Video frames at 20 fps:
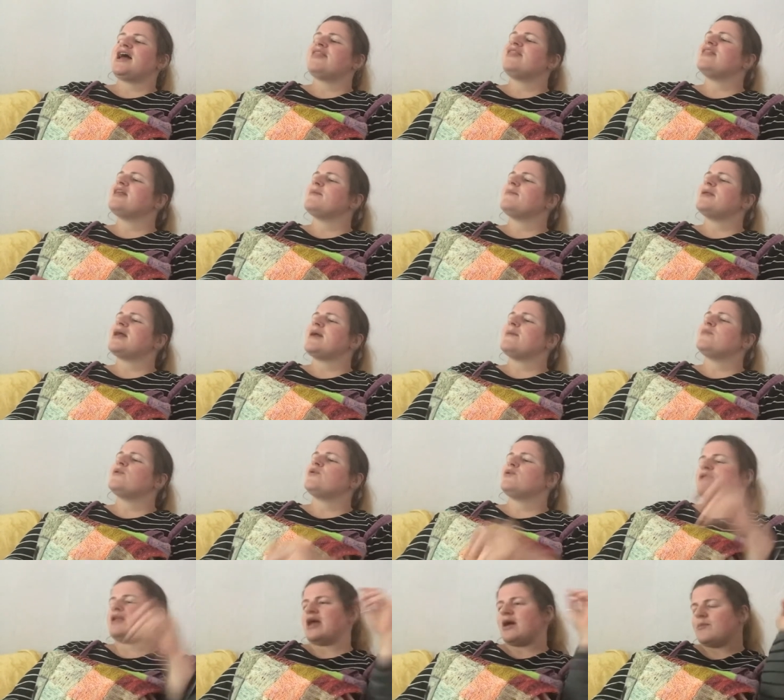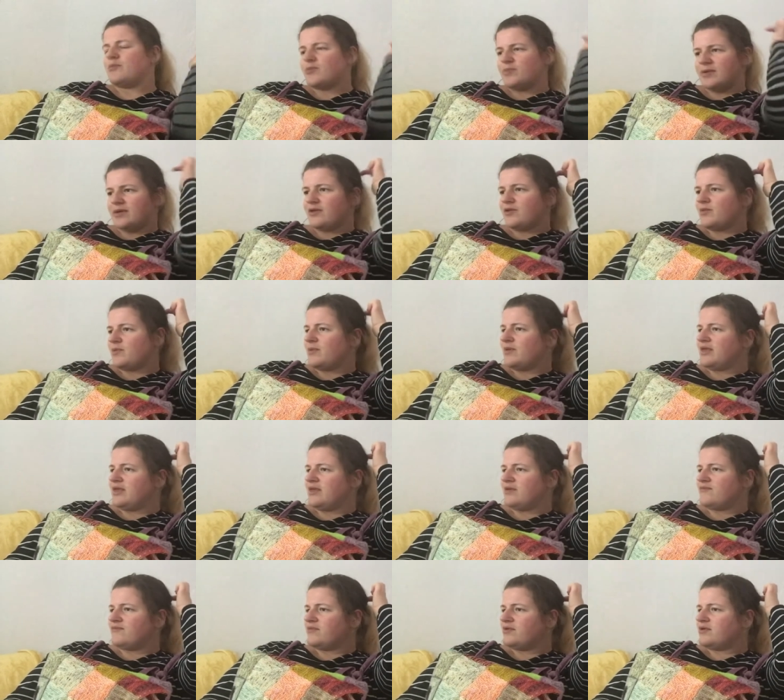I think they play it more now, probably because
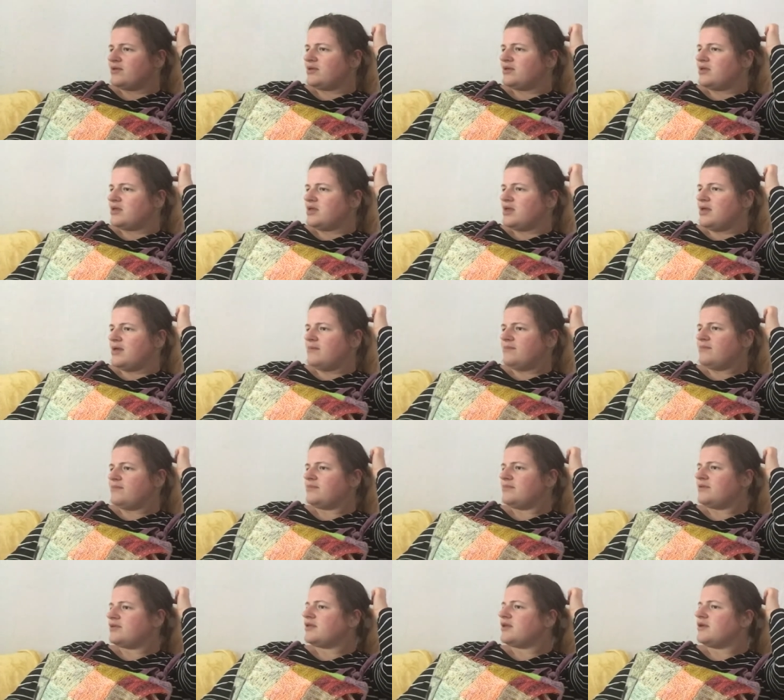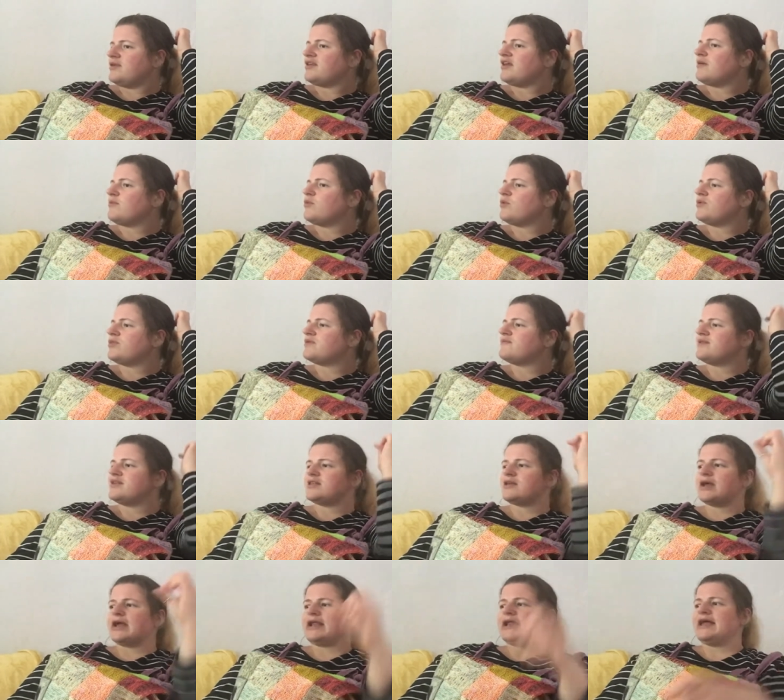we um, associate more with the
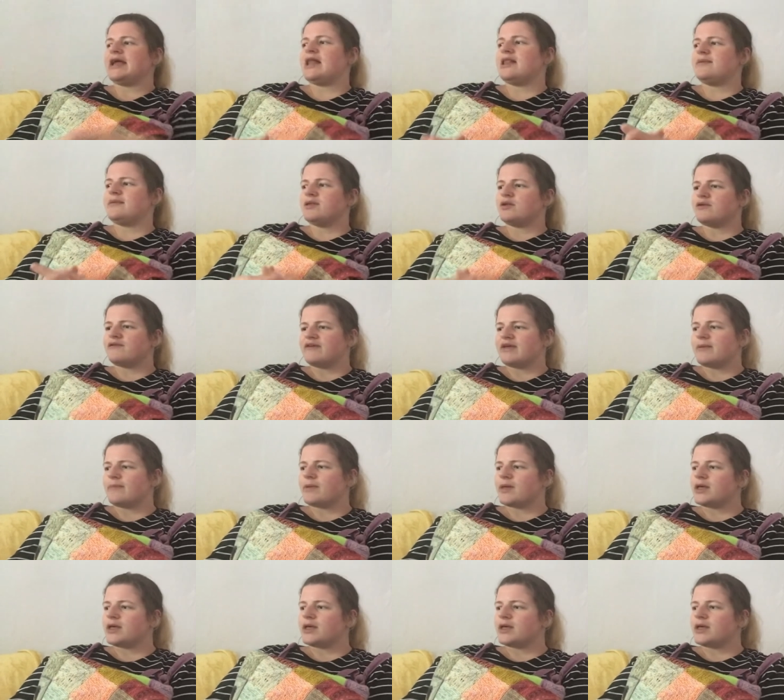recycling element of it.